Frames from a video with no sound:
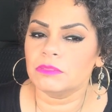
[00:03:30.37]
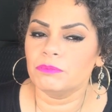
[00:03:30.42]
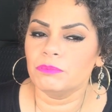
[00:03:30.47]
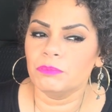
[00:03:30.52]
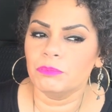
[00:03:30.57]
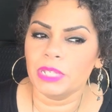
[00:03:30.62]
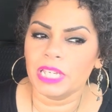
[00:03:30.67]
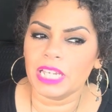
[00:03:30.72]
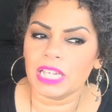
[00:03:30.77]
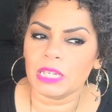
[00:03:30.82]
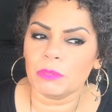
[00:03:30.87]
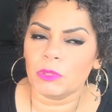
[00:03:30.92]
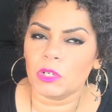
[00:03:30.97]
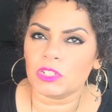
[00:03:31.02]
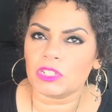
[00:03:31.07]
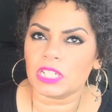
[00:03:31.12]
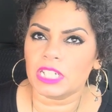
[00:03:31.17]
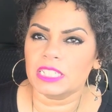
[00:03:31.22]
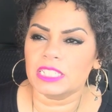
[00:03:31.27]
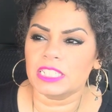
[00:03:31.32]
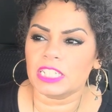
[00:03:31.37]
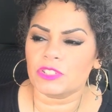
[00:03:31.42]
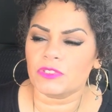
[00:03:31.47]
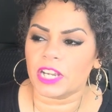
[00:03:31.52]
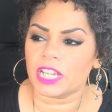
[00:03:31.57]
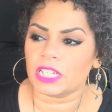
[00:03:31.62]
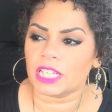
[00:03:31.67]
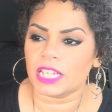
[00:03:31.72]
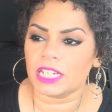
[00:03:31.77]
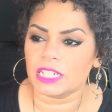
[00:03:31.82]
Being emotionally
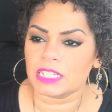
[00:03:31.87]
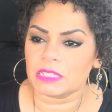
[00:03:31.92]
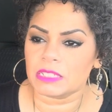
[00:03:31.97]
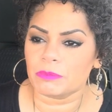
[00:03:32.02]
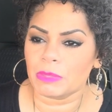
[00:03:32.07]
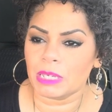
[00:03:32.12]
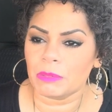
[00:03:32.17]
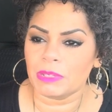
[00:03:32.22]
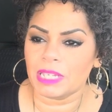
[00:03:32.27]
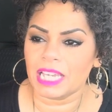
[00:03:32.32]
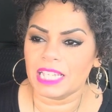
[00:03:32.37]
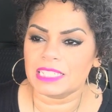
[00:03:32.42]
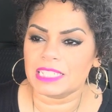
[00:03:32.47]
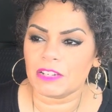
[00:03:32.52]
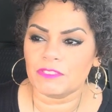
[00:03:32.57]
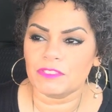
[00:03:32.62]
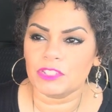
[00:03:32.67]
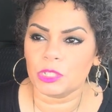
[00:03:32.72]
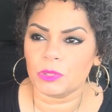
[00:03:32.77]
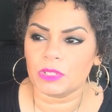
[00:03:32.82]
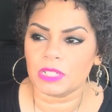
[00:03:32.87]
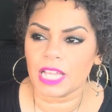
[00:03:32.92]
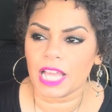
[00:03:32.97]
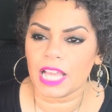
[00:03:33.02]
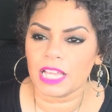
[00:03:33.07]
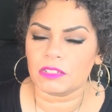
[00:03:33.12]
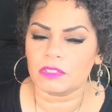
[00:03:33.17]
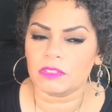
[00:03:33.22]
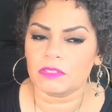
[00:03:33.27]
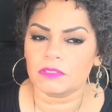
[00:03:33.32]
dysregulated is maybe, instead of doing
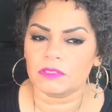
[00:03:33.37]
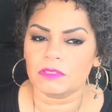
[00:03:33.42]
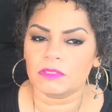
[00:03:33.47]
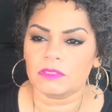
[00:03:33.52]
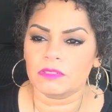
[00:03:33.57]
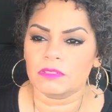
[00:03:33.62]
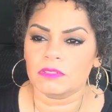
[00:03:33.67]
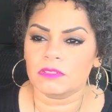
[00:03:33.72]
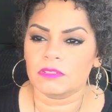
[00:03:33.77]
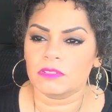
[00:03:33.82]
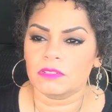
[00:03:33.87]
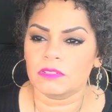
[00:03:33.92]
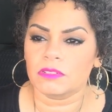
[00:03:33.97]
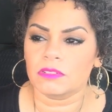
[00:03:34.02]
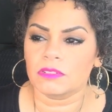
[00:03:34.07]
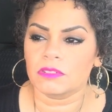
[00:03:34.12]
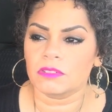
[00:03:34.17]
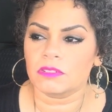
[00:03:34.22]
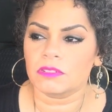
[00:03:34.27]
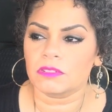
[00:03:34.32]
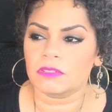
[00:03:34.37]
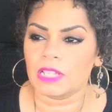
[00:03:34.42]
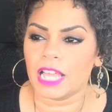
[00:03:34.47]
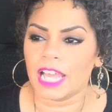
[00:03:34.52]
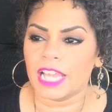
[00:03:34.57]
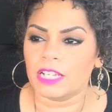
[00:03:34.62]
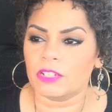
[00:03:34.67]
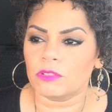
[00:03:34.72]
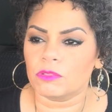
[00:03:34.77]
that, like